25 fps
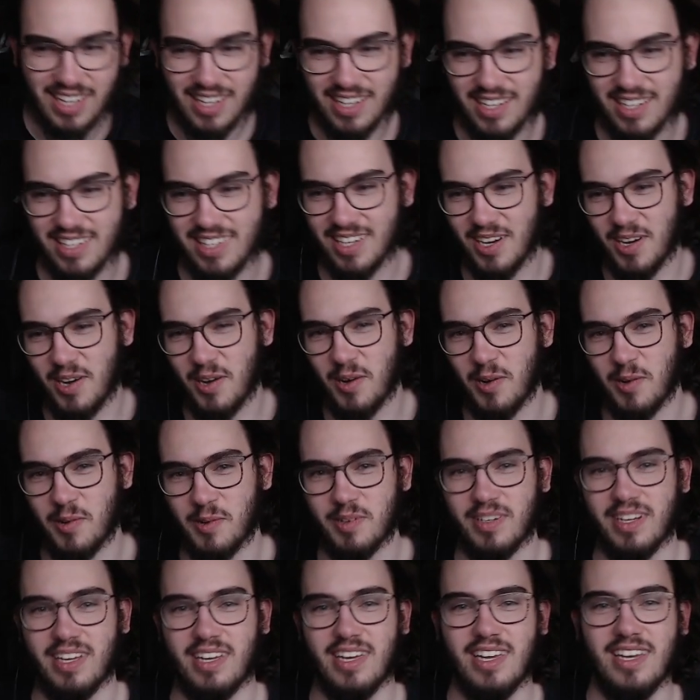Yo,
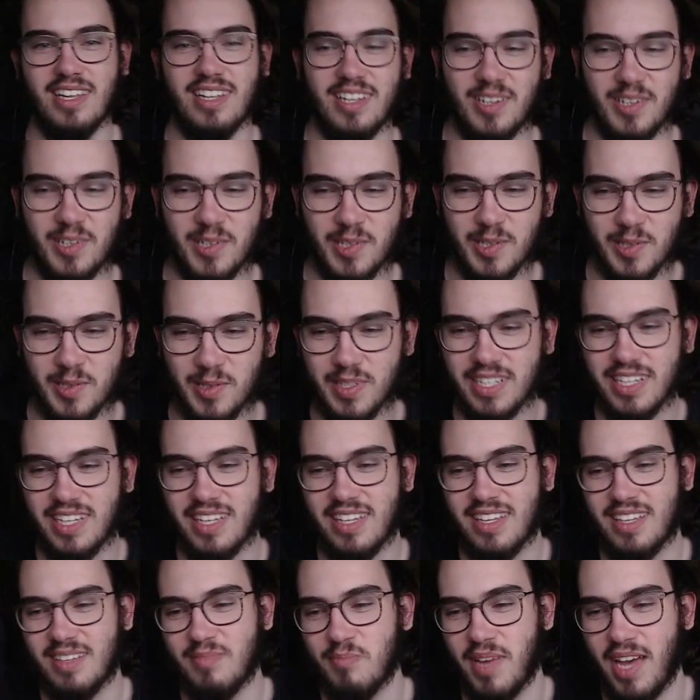hello,
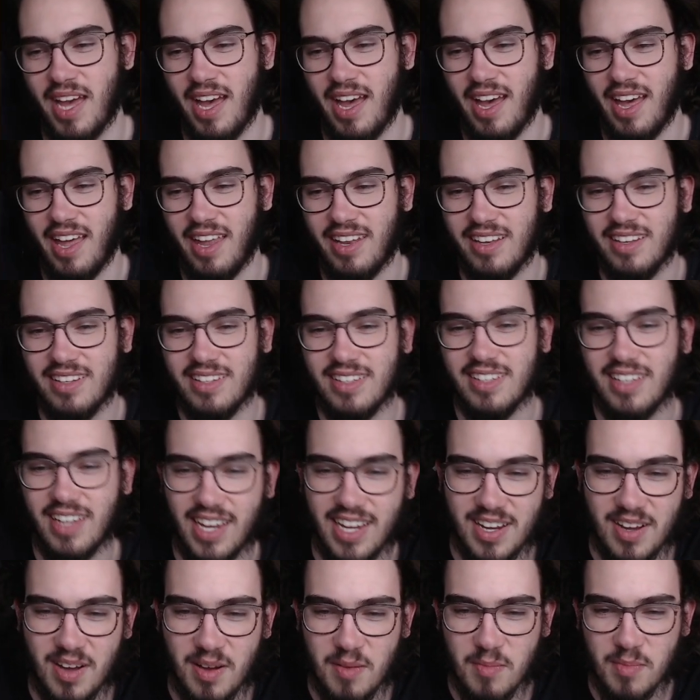man. I
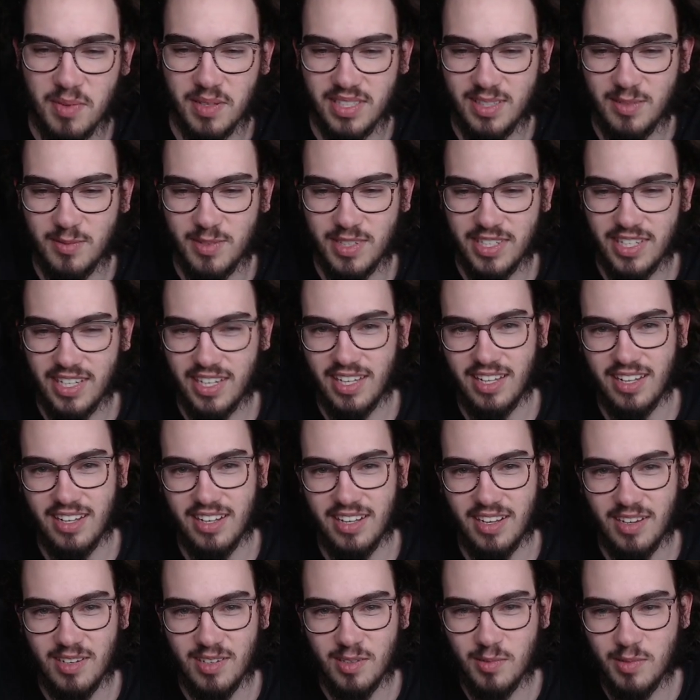can't believe it.
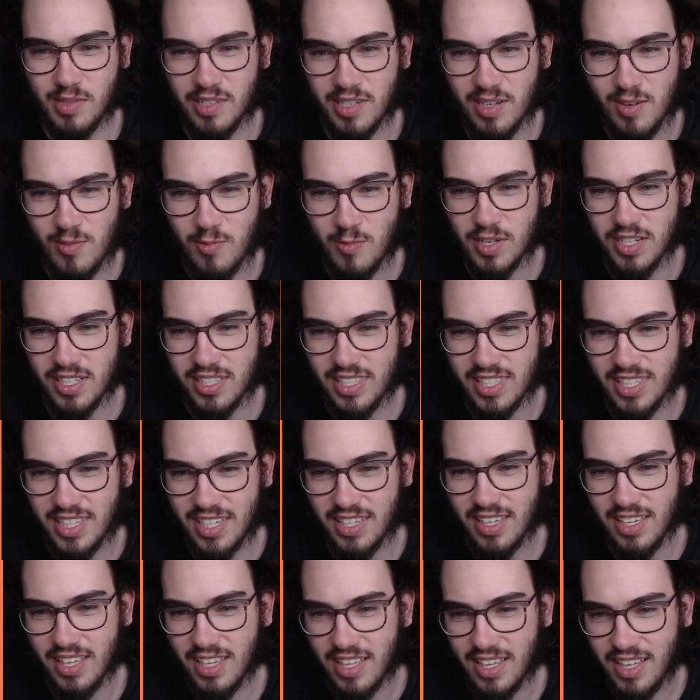Another one,
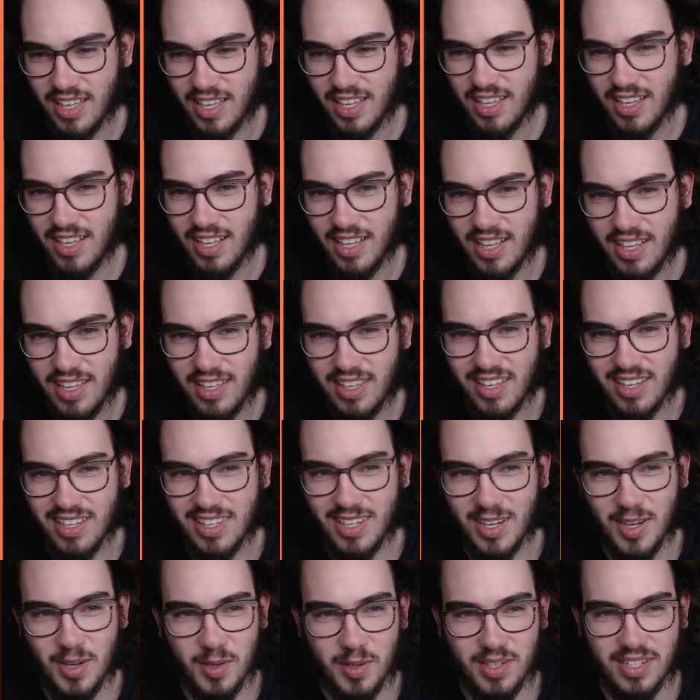really?
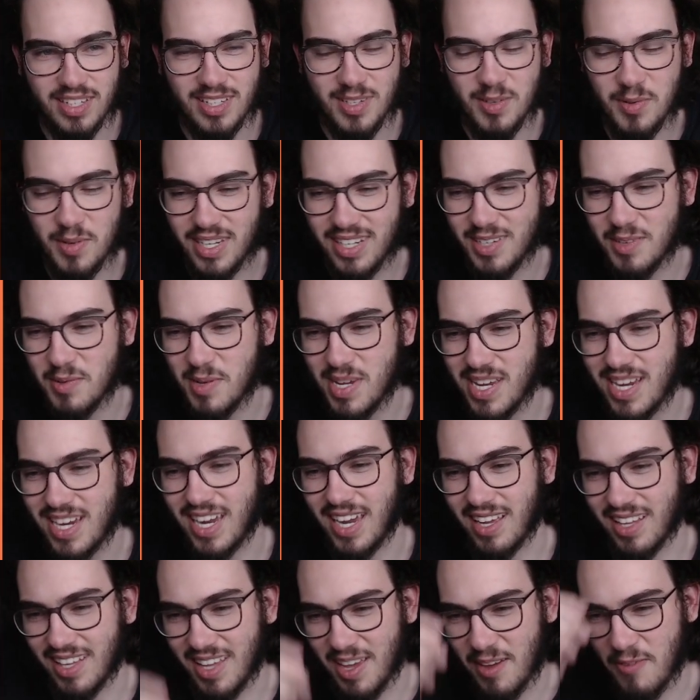Yo, do we
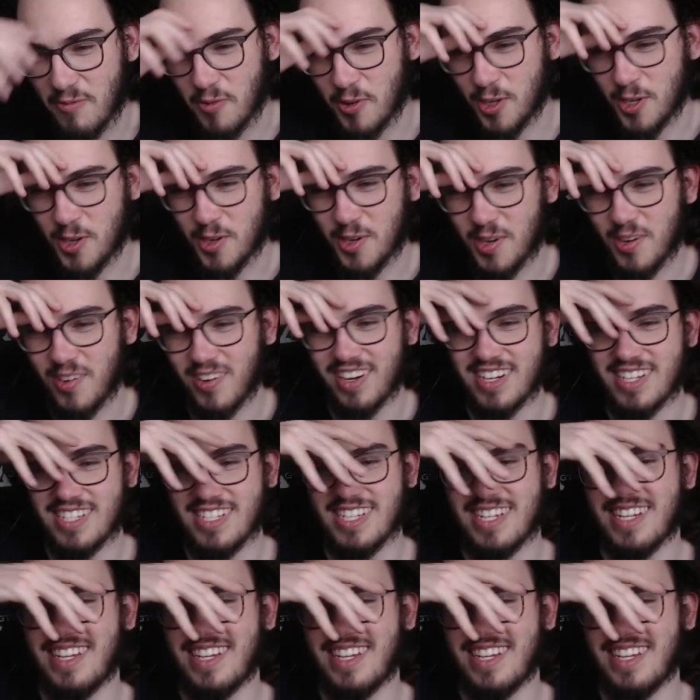kill it for good RNG,